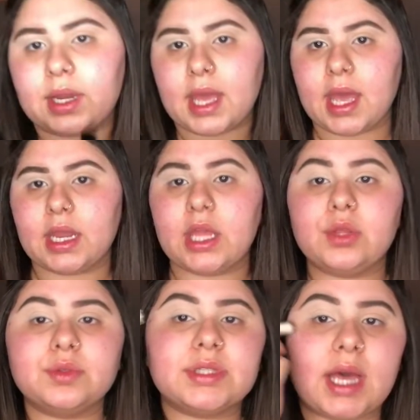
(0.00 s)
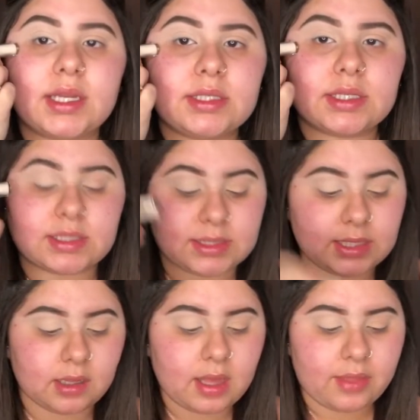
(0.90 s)
ahead and used that to
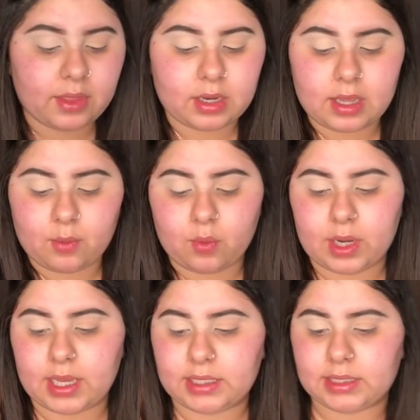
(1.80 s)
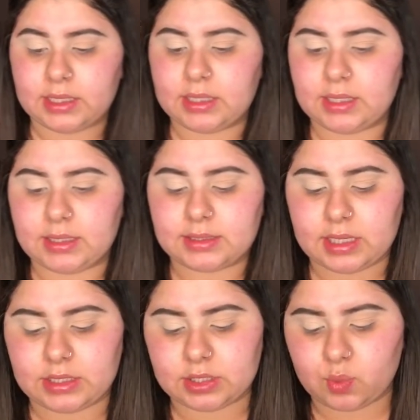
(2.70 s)
conceal, and then what I did is
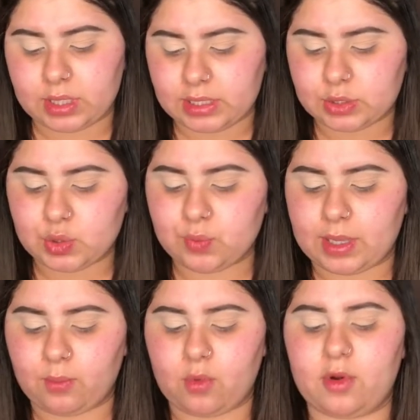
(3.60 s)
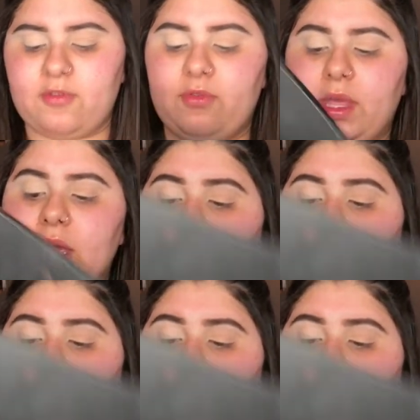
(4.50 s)
I just went into my Morphe